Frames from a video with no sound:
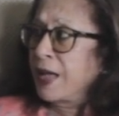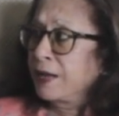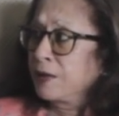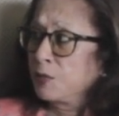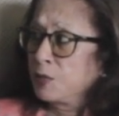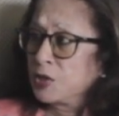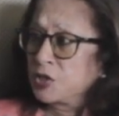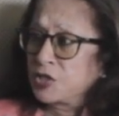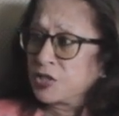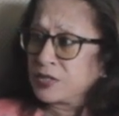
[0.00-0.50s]

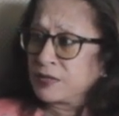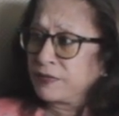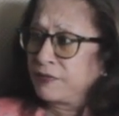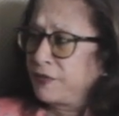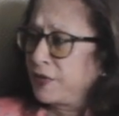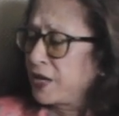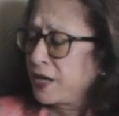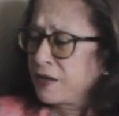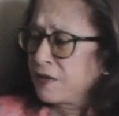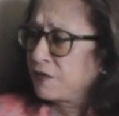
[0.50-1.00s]
Language is
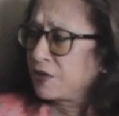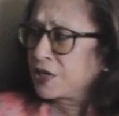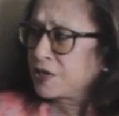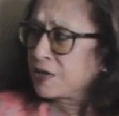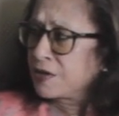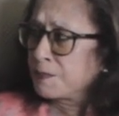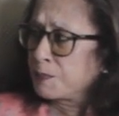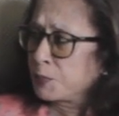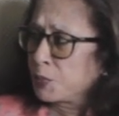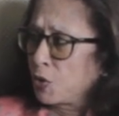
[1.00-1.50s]
very,
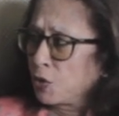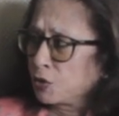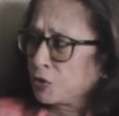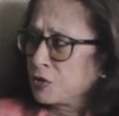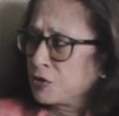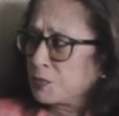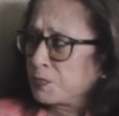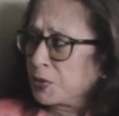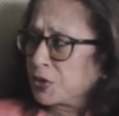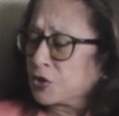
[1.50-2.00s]
very
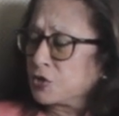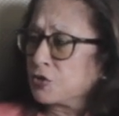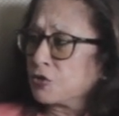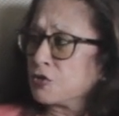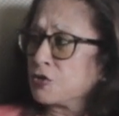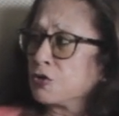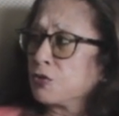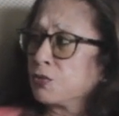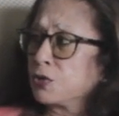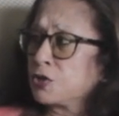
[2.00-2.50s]
important because,
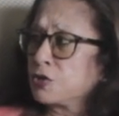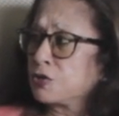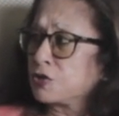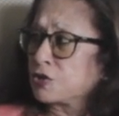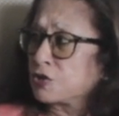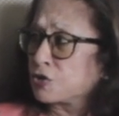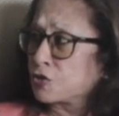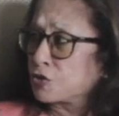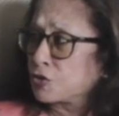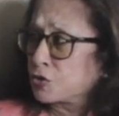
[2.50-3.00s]
you want to
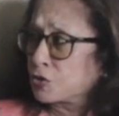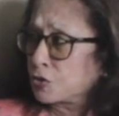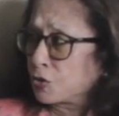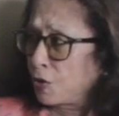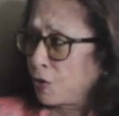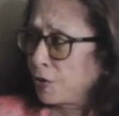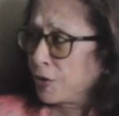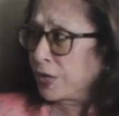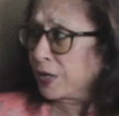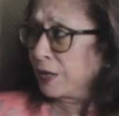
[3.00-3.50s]

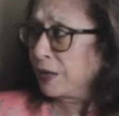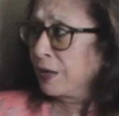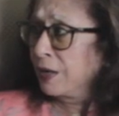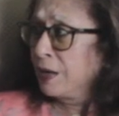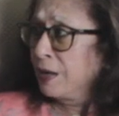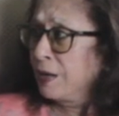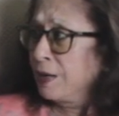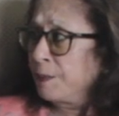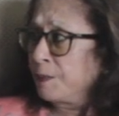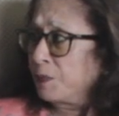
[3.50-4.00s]
destroy
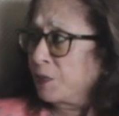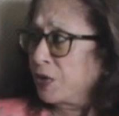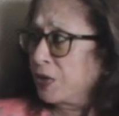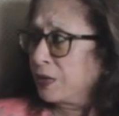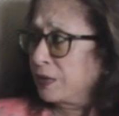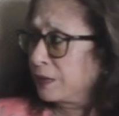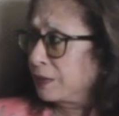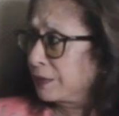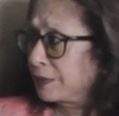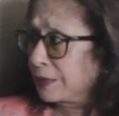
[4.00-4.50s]

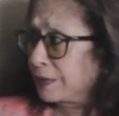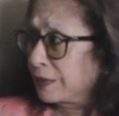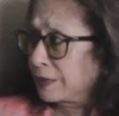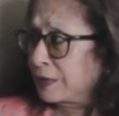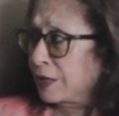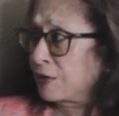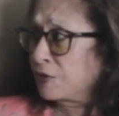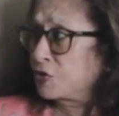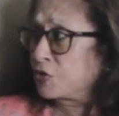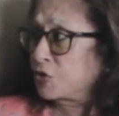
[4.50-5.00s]
a
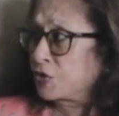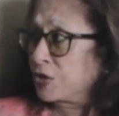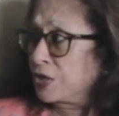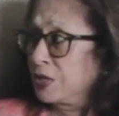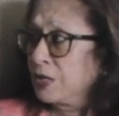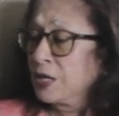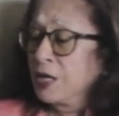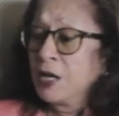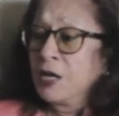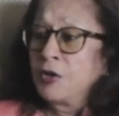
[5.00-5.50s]

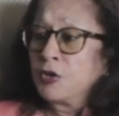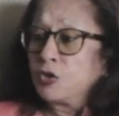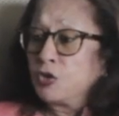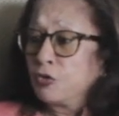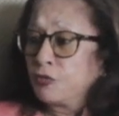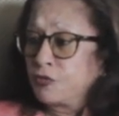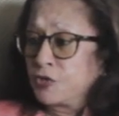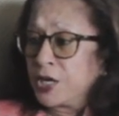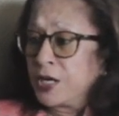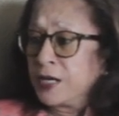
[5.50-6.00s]
country.
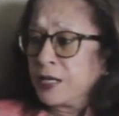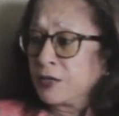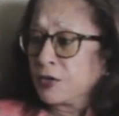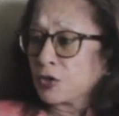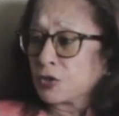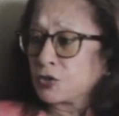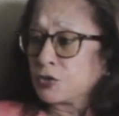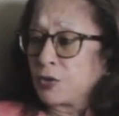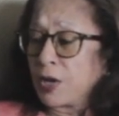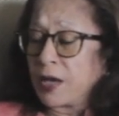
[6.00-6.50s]
You've really
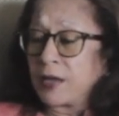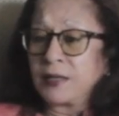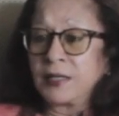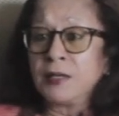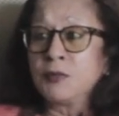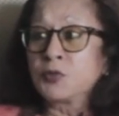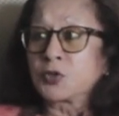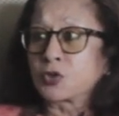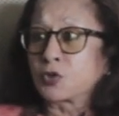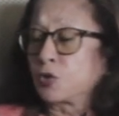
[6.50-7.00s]
got to, I
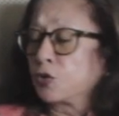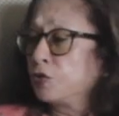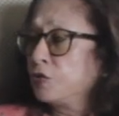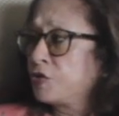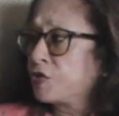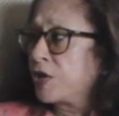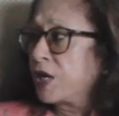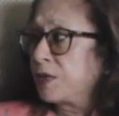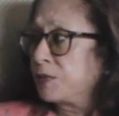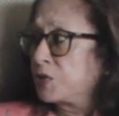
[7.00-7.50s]
think it was
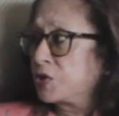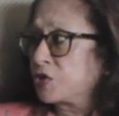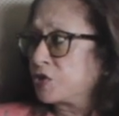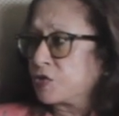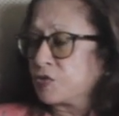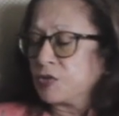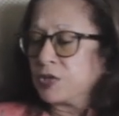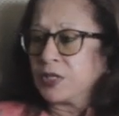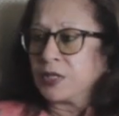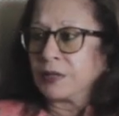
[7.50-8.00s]
Kundra, I was
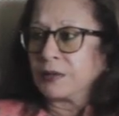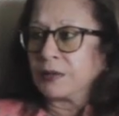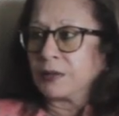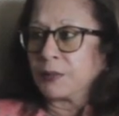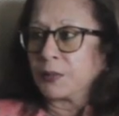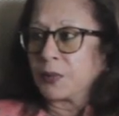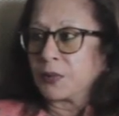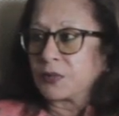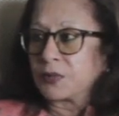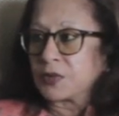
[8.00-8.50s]
just reading
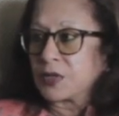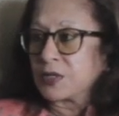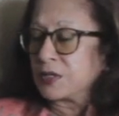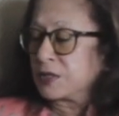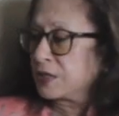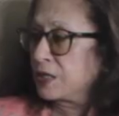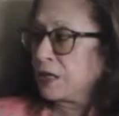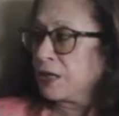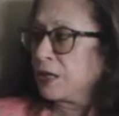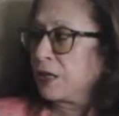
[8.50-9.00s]

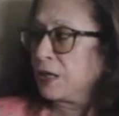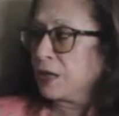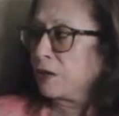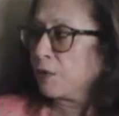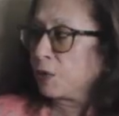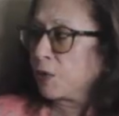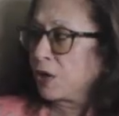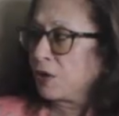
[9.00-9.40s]
in